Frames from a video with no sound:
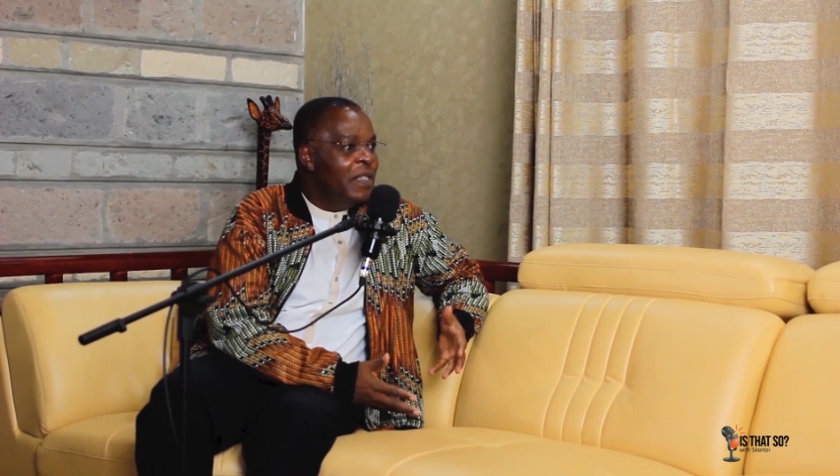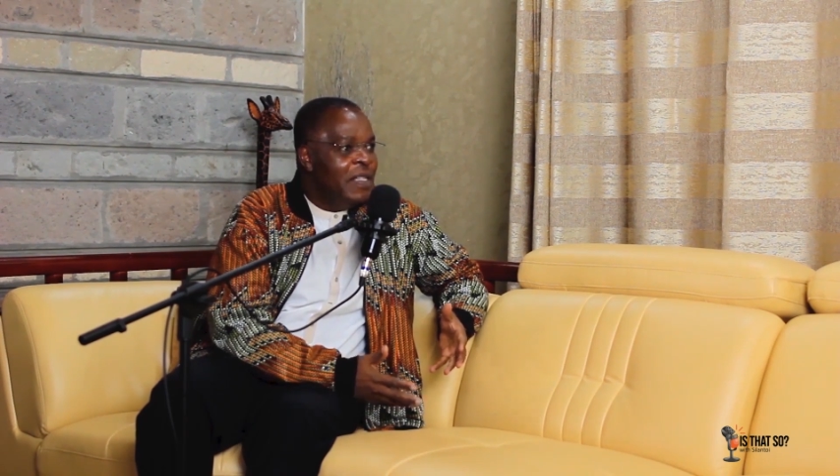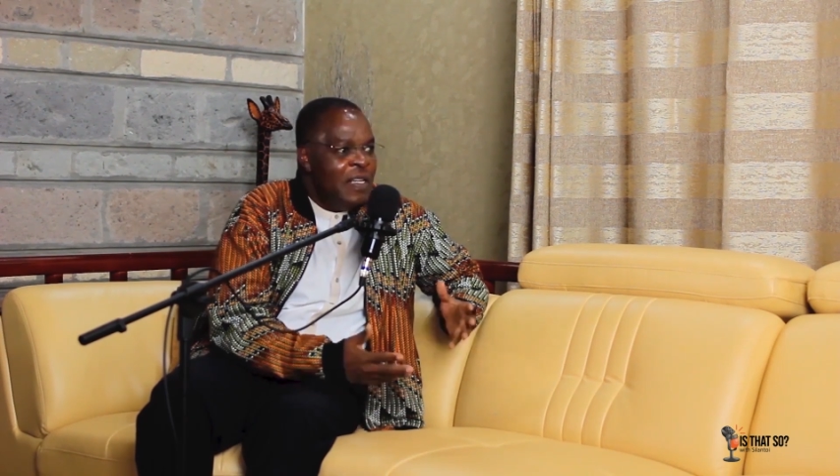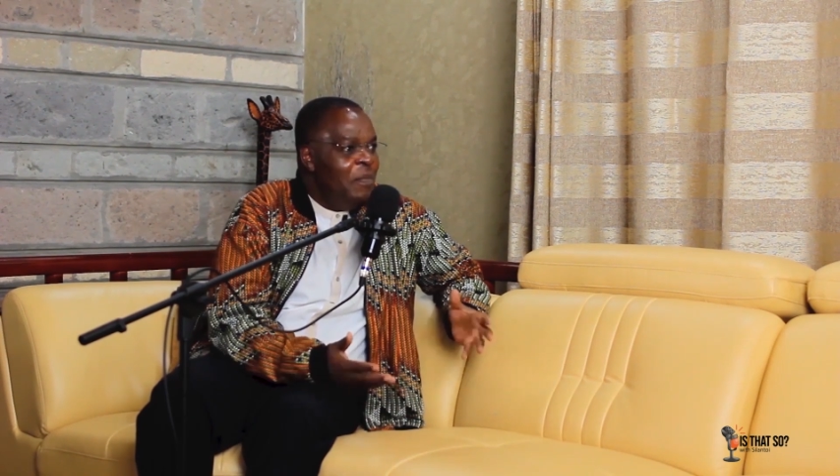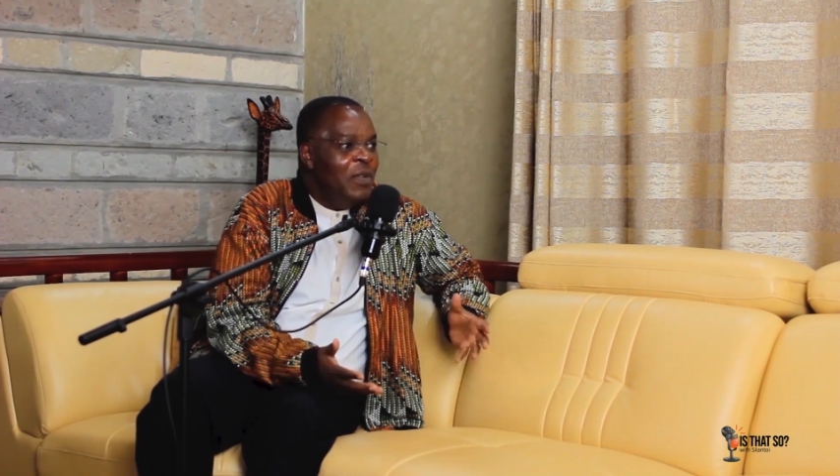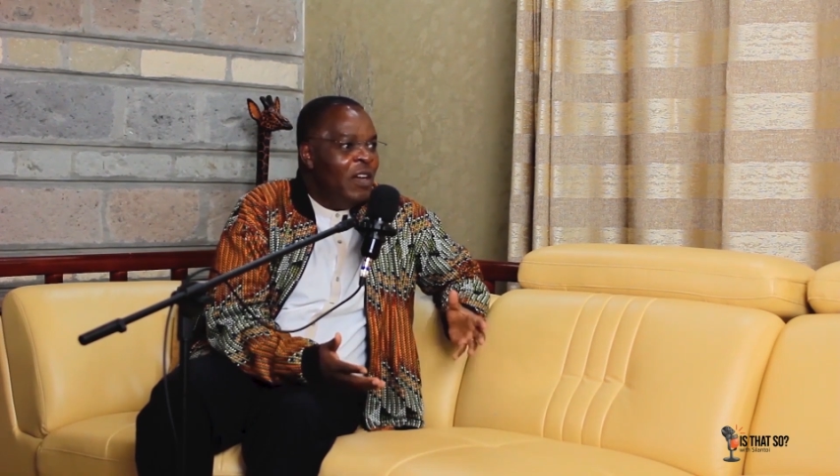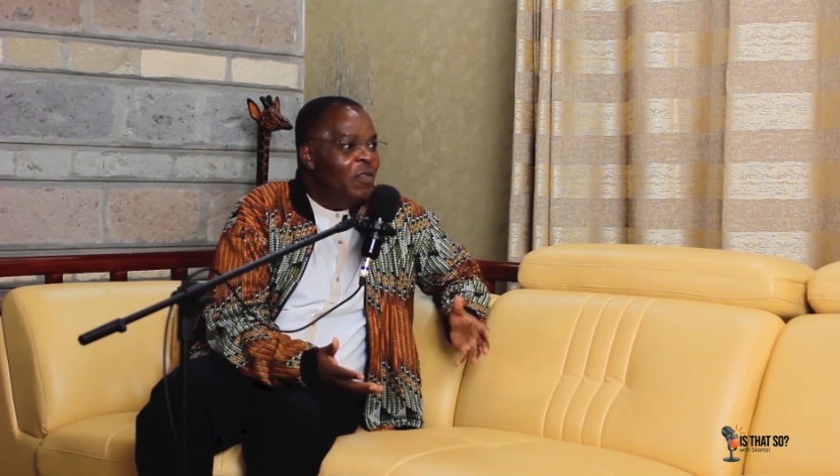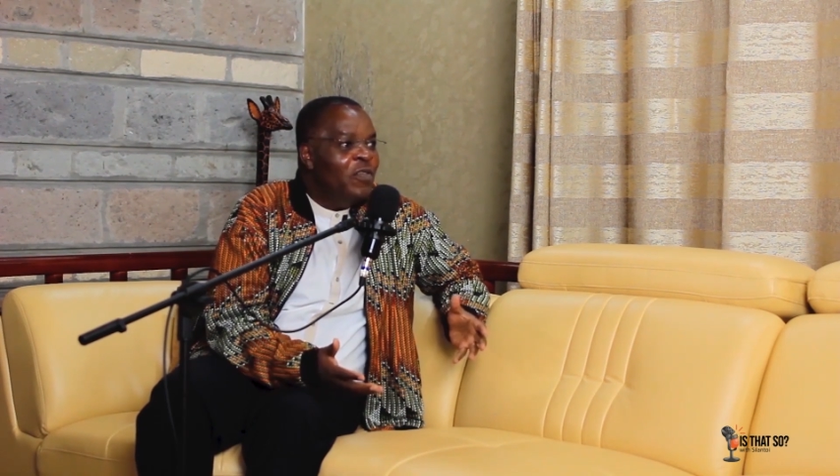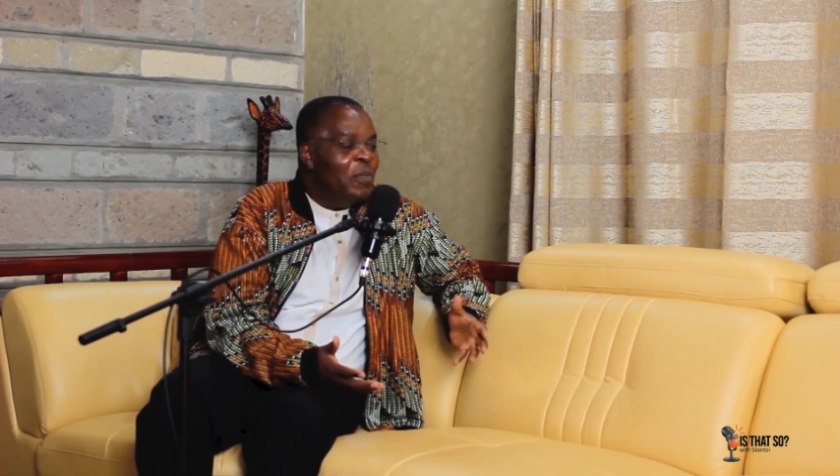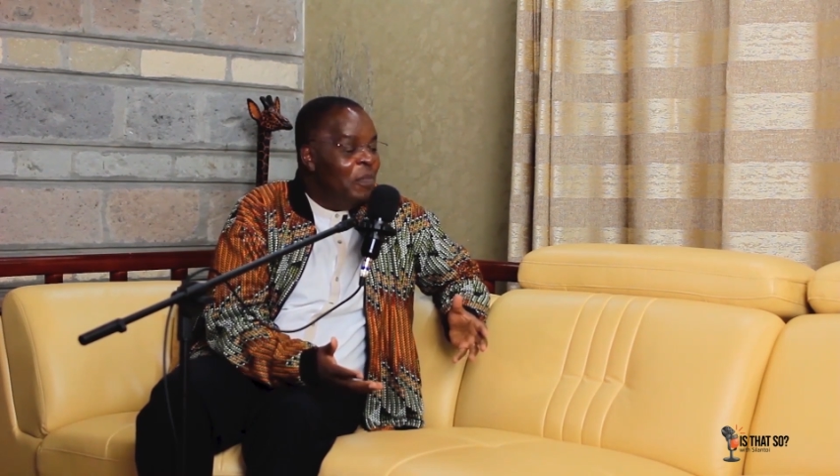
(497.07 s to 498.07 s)
Step
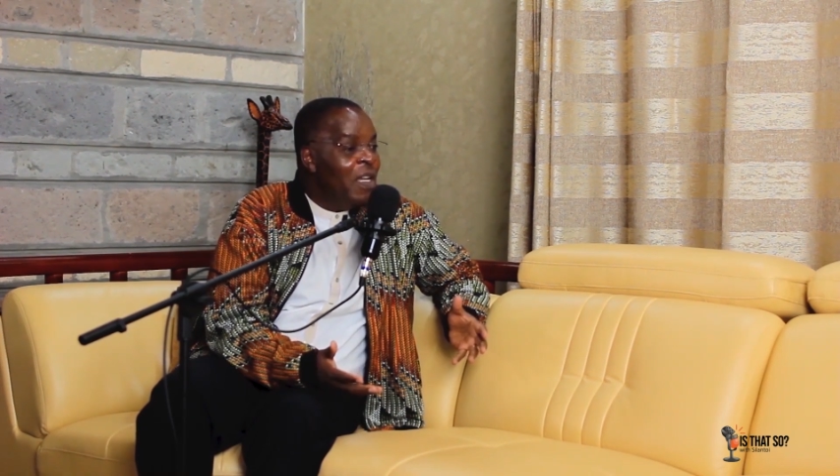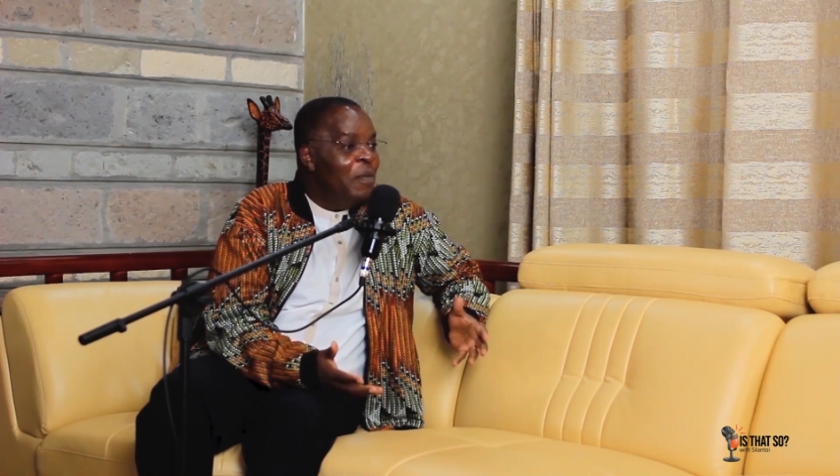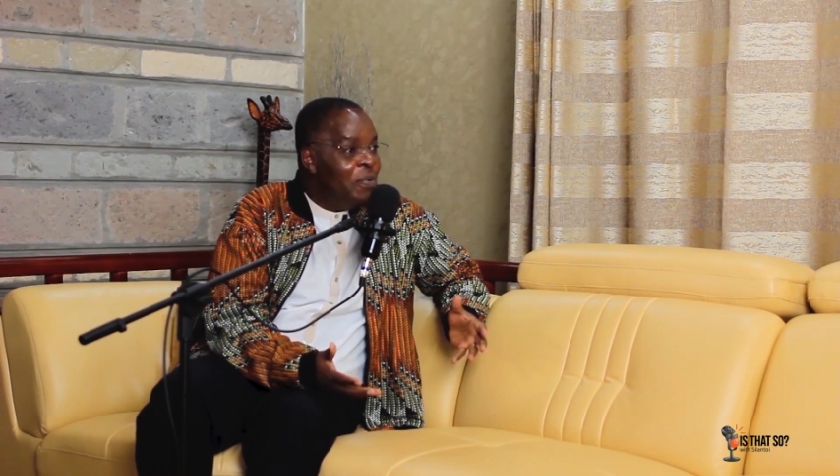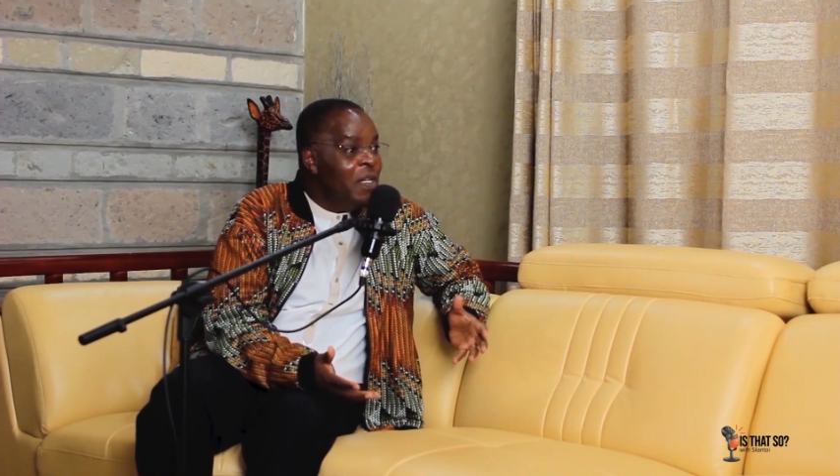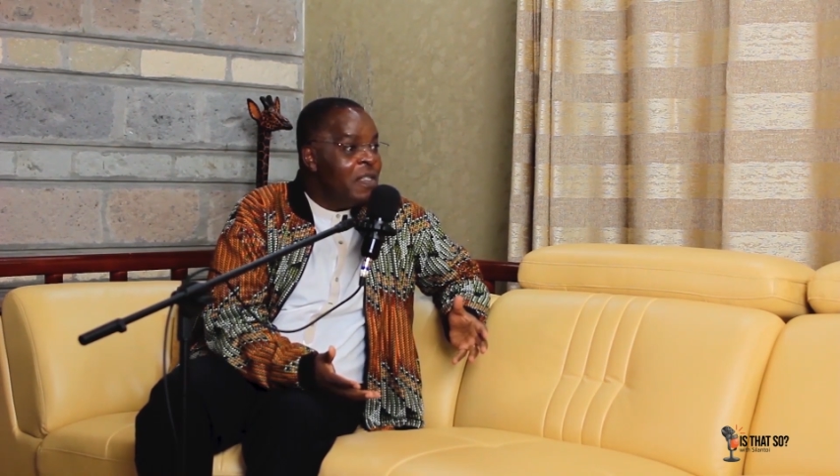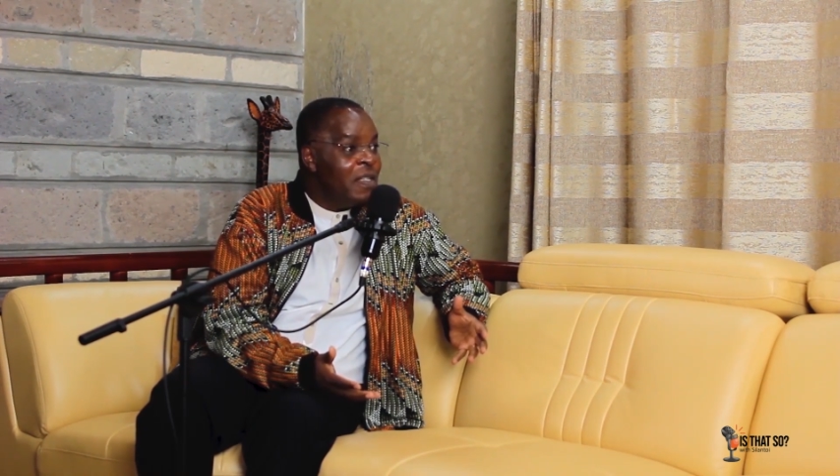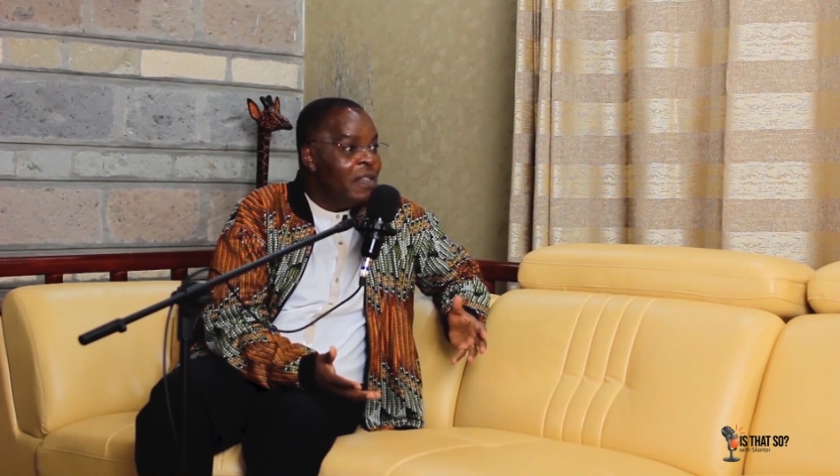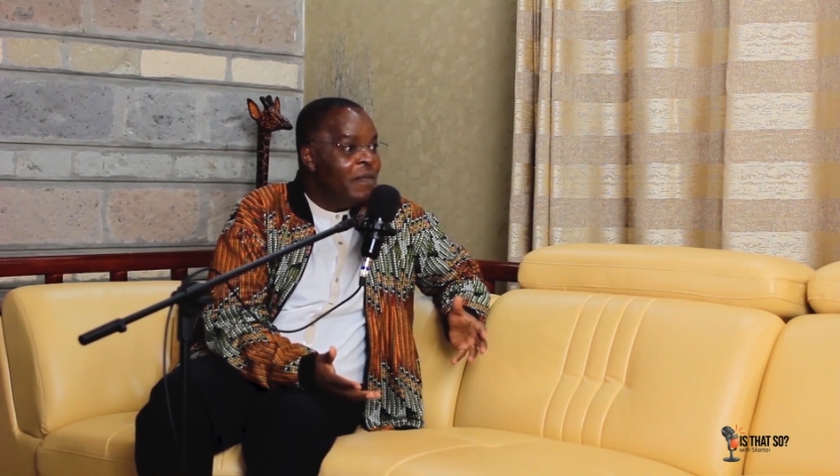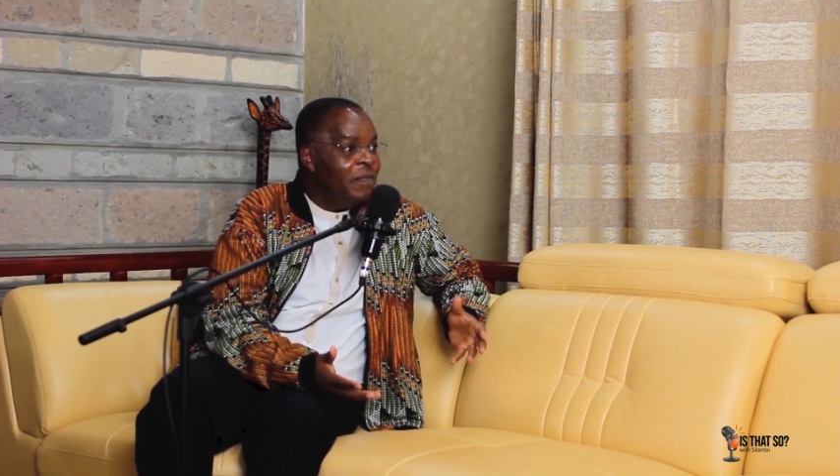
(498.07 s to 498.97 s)
down from being a priest.